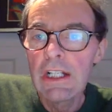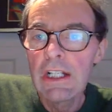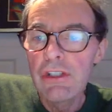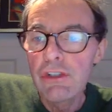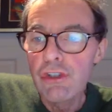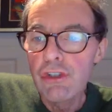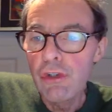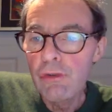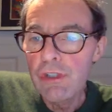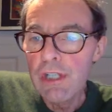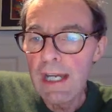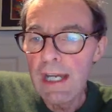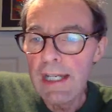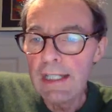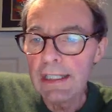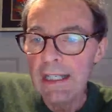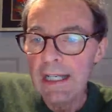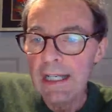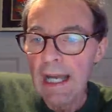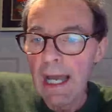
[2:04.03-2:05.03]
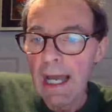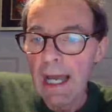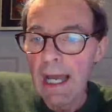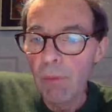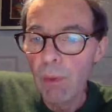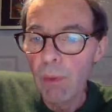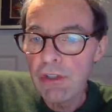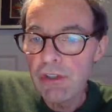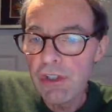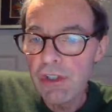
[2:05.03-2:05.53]
June deck,
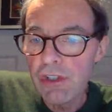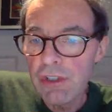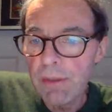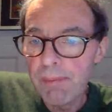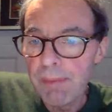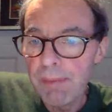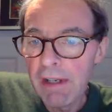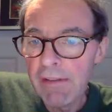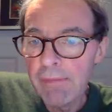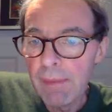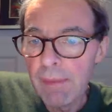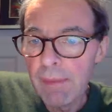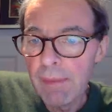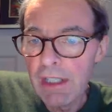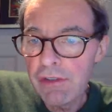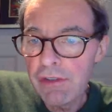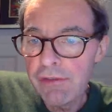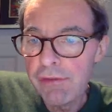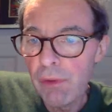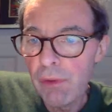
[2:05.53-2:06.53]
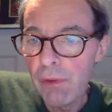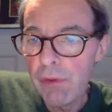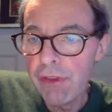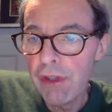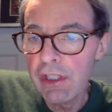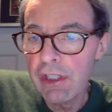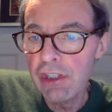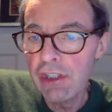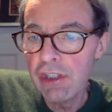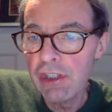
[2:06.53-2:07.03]
whilst it's above minus
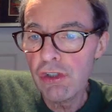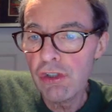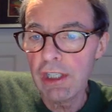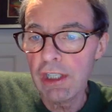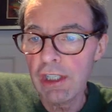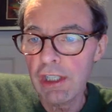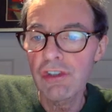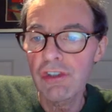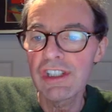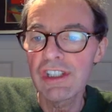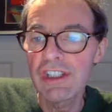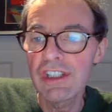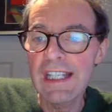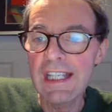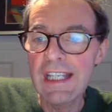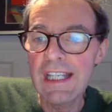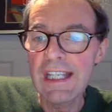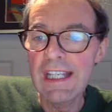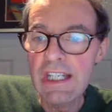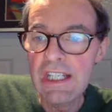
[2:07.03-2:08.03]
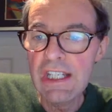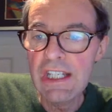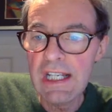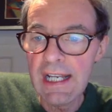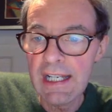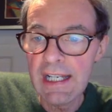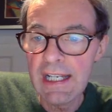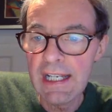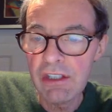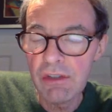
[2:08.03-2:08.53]
436, could easily
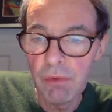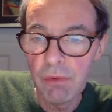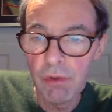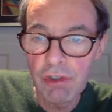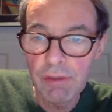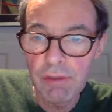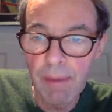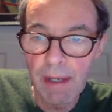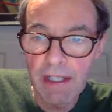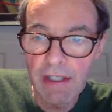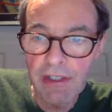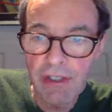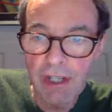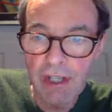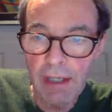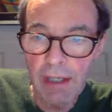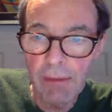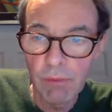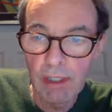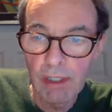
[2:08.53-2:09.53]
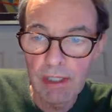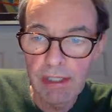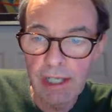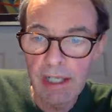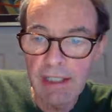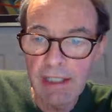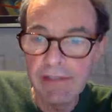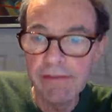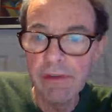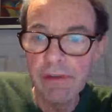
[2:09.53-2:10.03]
head towards minus
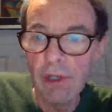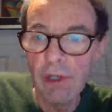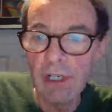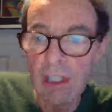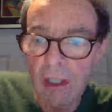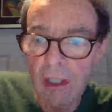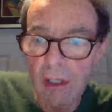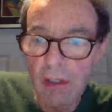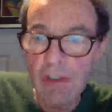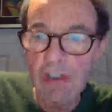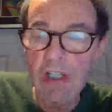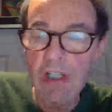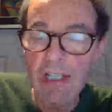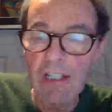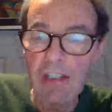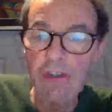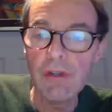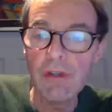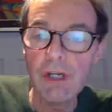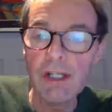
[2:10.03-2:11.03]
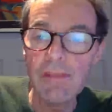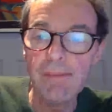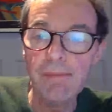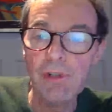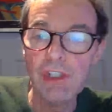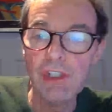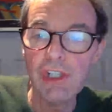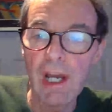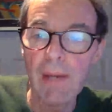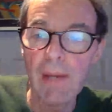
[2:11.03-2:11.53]
194. It looks like it's trying to
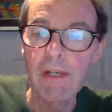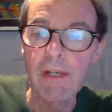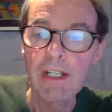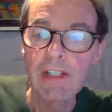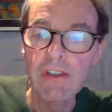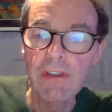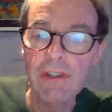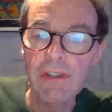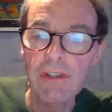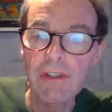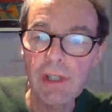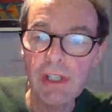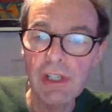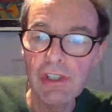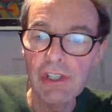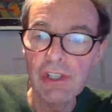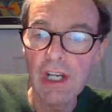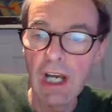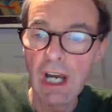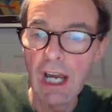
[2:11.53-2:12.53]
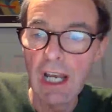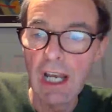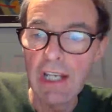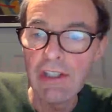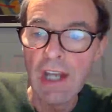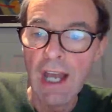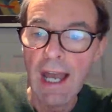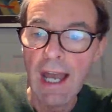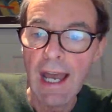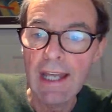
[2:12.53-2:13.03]
push up to the recent highs,
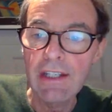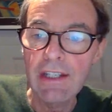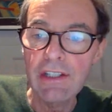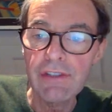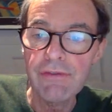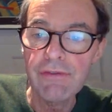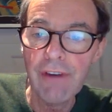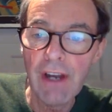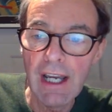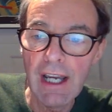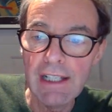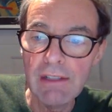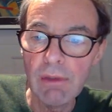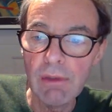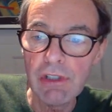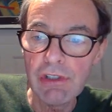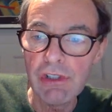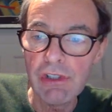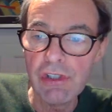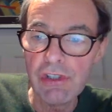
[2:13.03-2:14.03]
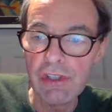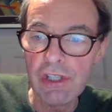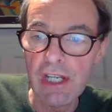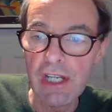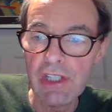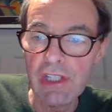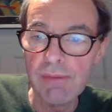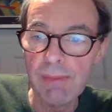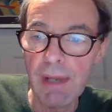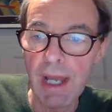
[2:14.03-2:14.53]
and it's fine whilst it
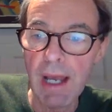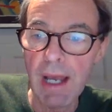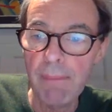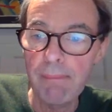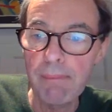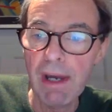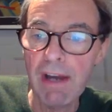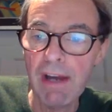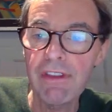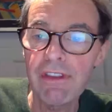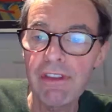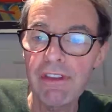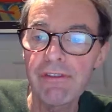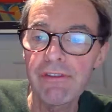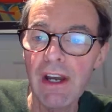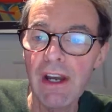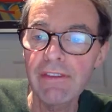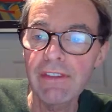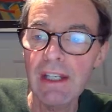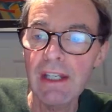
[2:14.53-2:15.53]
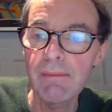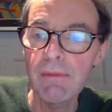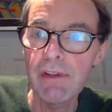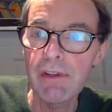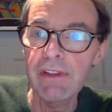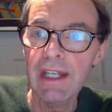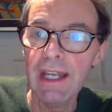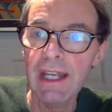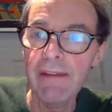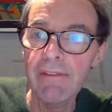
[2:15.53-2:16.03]
stays above the 5-day
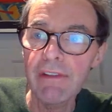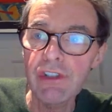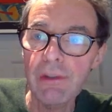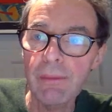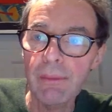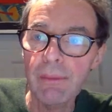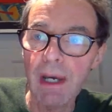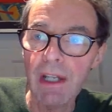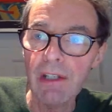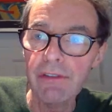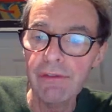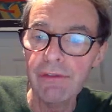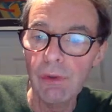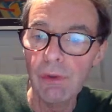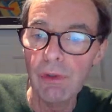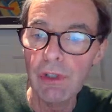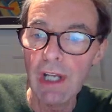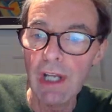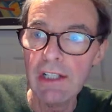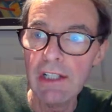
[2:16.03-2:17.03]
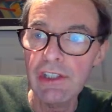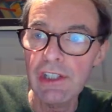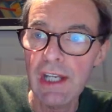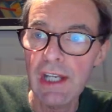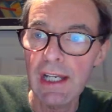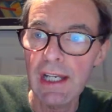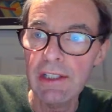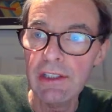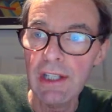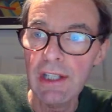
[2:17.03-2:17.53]
moving average at minus
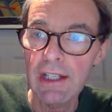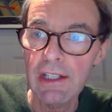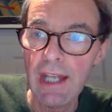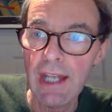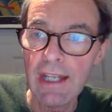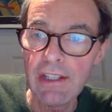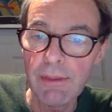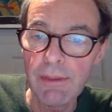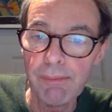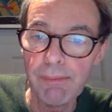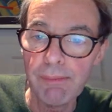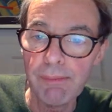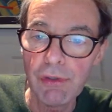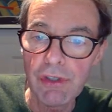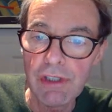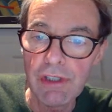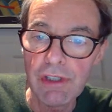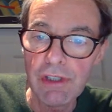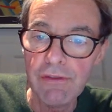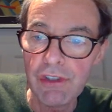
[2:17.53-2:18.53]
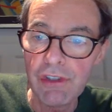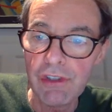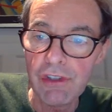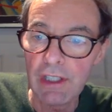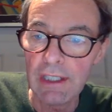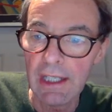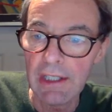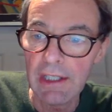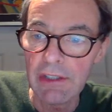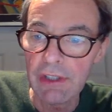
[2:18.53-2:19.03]
498, and it has a positive
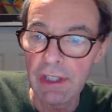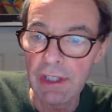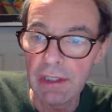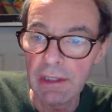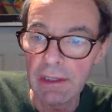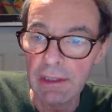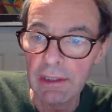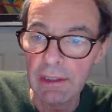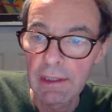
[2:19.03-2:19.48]
stochastic.